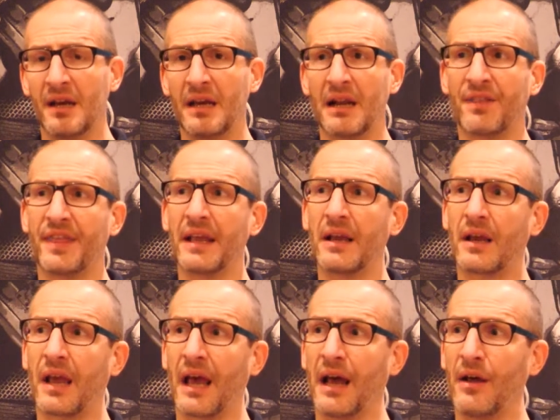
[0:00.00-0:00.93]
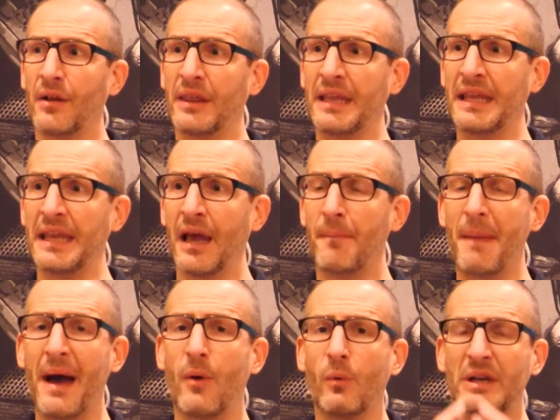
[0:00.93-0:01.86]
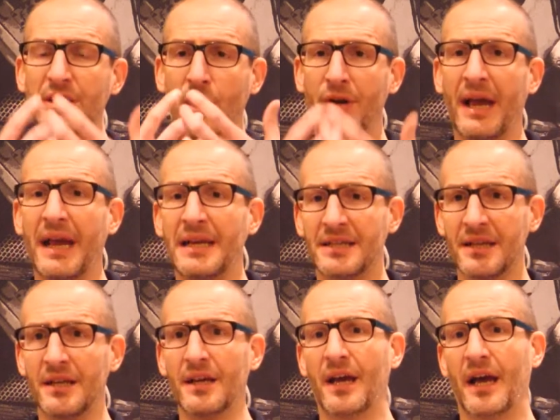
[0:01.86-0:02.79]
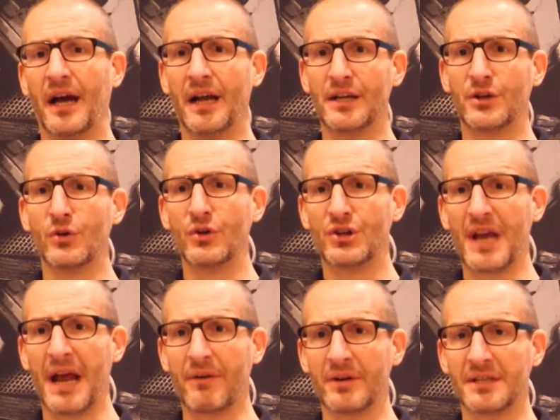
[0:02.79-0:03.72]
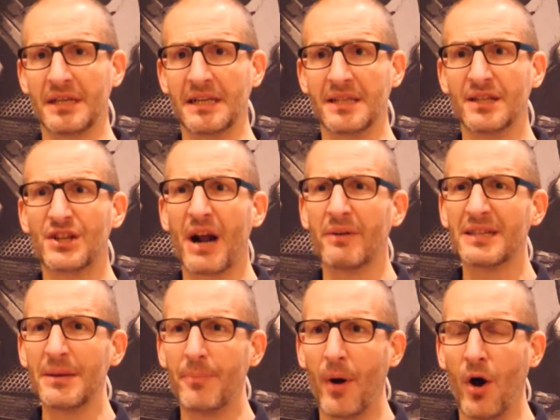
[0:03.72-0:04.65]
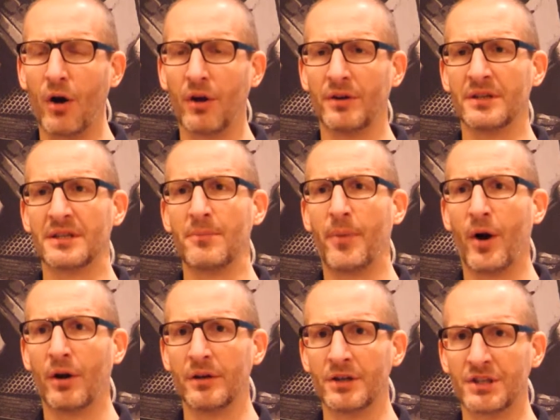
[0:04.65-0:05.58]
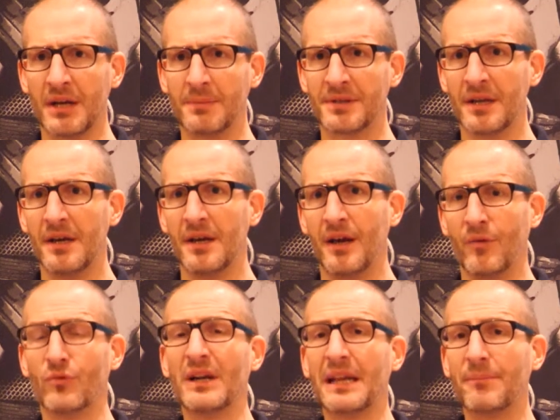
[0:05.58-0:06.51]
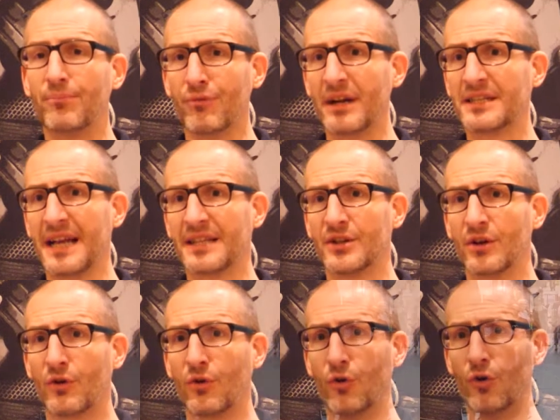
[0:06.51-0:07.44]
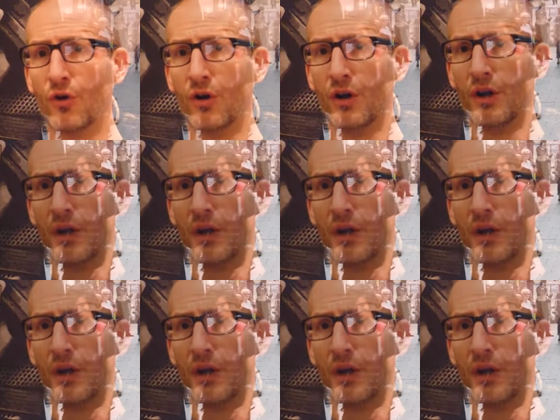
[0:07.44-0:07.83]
And I think the amount we donate to charities and charity partners in partnerships really brings that to the core.